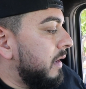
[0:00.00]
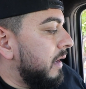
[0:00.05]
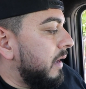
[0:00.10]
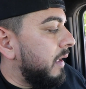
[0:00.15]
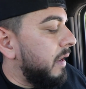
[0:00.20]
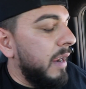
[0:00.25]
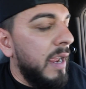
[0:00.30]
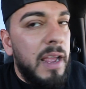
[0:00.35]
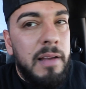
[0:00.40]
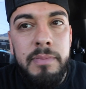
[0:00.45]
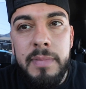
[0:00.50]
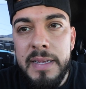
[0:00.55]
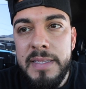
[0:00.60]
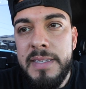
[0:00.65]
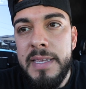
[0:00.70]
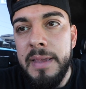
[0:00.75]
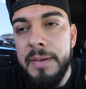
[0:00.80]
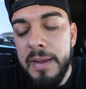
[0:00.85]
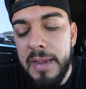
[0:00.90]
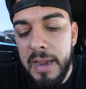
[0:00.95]
and I have my
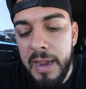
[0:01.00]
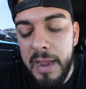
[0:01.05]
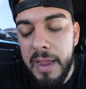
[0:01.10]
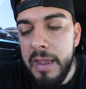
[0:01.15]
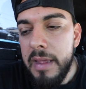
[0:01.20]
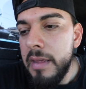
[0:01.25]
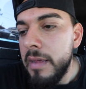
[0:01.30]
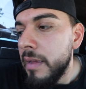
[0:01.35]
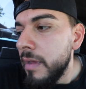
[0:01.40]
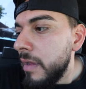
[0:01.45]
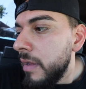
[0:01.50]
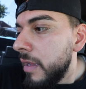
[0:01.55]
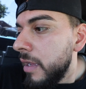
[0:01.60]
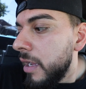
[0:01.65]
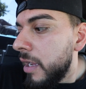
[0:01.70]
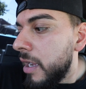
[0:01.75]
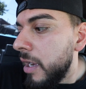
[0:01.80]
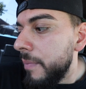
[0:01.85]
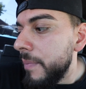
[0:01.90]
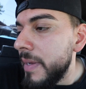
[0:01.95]
tint guy
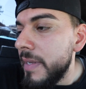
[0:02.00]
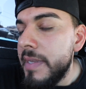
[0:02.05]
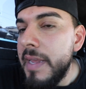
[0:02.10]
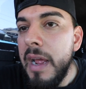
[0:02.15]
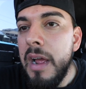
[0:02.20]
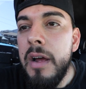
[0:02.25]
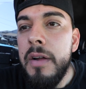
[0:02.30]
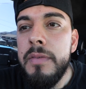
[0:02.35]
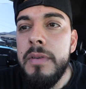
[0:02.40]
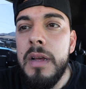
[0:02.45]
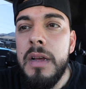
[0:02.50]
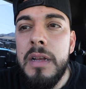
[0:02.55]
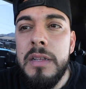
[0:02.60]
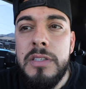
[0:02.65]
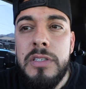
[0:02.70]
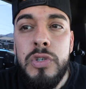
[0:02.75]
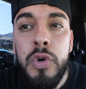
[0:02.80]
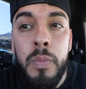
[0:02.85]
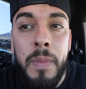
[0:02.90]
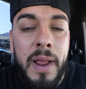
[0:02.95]
coming down uh,
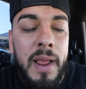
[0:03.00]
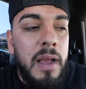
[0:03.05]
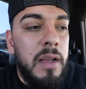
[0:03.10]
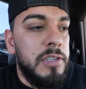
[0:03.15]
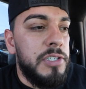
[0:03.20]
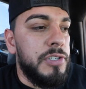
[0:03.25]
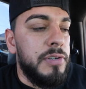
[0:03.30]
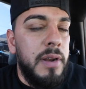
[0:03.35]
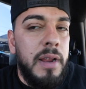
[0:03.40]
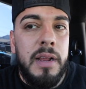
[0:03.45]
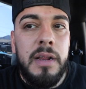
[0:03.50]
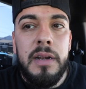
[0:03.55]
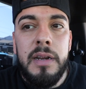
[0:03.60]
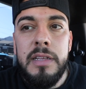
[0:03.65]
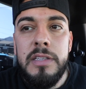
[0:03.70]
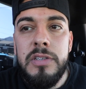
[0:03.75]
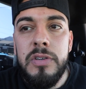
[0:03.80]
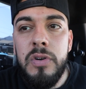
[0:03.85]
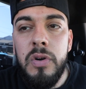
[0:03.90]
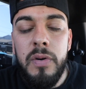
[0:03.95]
to my house
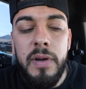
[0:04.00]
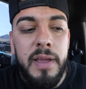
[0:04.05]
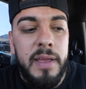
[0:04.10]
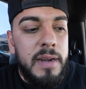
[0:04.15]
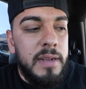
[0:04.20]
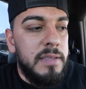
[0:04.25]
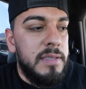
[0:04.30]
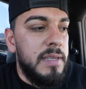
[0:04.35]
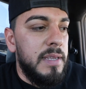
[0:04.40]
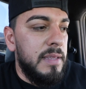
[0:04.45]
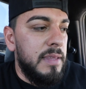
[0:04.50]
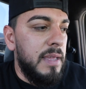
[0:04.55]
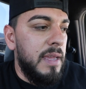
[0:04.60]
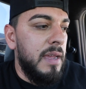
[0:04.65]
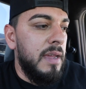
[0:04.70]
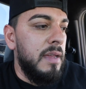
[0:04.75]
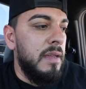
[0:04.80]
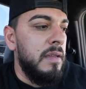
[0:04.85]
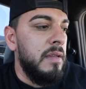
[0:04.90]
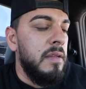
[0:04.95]
directly to go ahead and tint
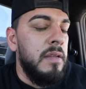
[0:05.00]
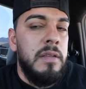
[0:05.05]
that.